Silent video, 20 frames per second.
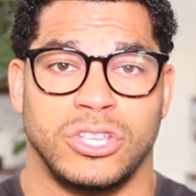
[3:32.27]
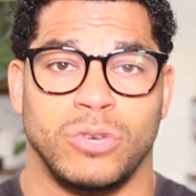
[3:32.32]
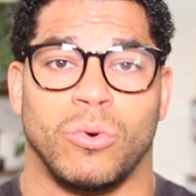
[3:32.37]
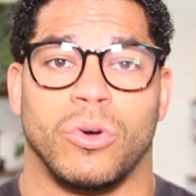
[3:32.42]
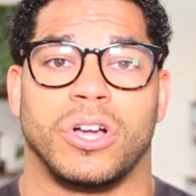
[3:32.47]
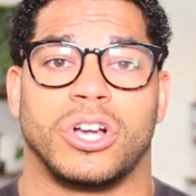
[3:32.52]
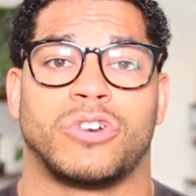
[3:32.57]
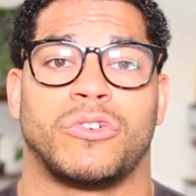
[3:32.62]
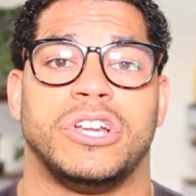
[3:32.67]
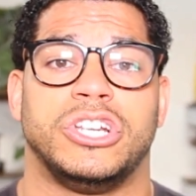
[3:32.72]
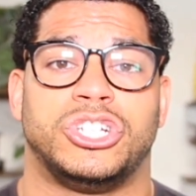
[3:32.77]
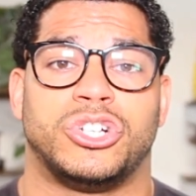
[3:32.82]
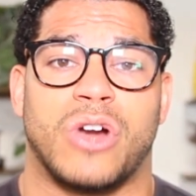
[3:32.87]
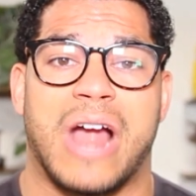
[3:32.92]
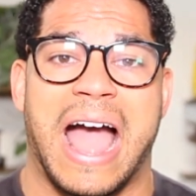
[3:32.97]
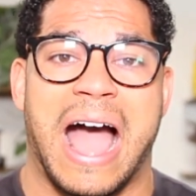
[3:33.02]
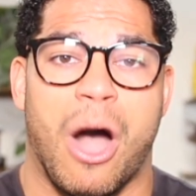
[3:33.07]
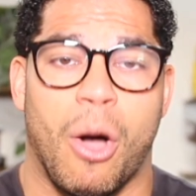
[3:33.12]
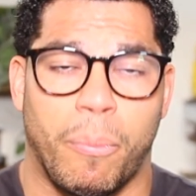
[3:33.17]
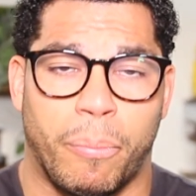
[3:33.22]
You will increase your
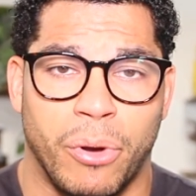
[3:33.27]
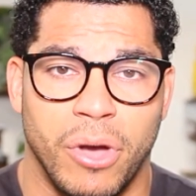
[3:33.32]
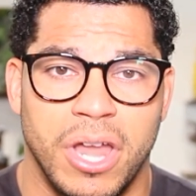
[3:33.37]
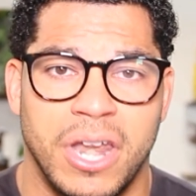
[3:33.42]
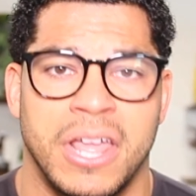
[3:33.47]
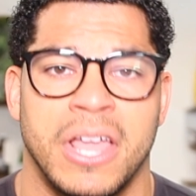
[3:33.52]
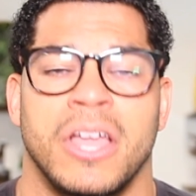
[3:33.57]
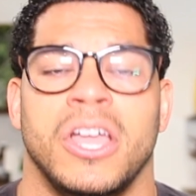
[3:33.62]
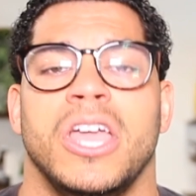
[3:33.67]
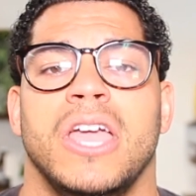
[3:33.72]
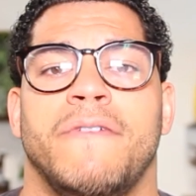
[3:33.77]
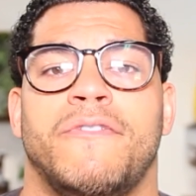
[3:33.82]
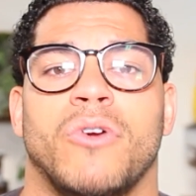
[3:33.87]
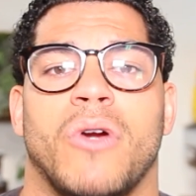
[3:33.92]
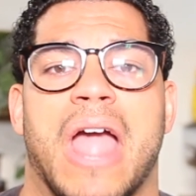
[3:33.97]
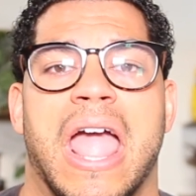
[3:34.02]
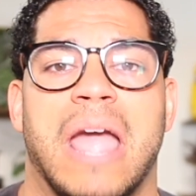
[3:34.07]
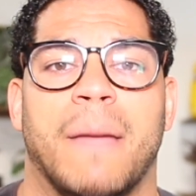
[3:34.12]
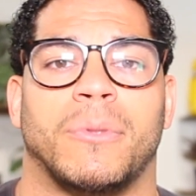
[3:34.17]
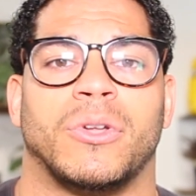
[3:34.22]
output if
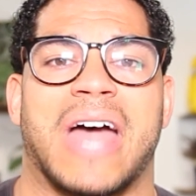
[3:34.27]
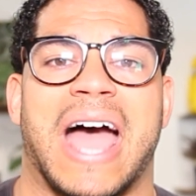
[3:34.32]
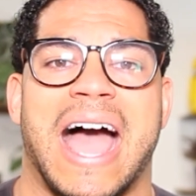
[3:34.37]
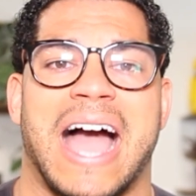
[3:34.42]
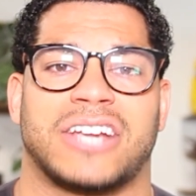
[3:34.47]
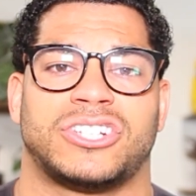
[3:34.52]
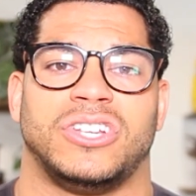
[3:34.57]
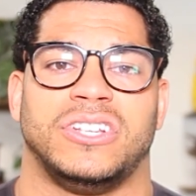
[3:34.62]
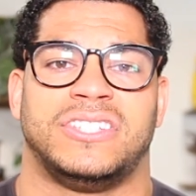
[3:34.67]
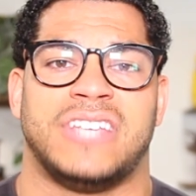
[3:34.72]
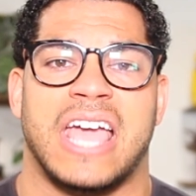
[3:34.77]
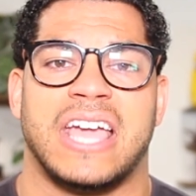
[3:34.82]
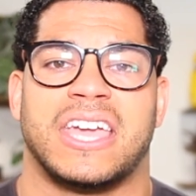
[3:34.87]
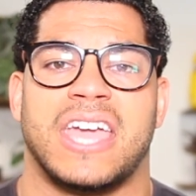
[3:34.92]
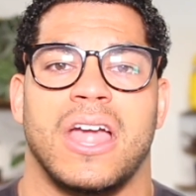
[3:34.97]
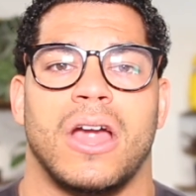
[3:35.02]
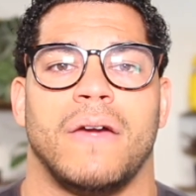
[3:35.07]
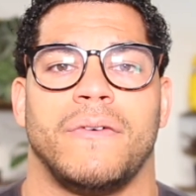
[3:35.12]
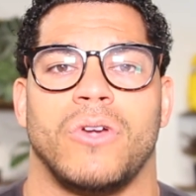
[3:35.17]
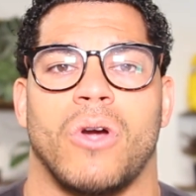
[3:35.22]
you're able to actually take
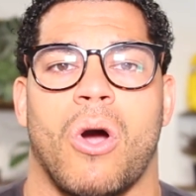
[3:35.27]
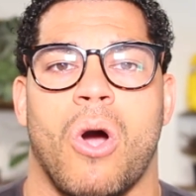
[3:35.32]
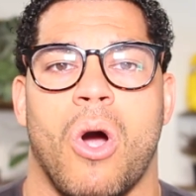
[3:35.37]
care of your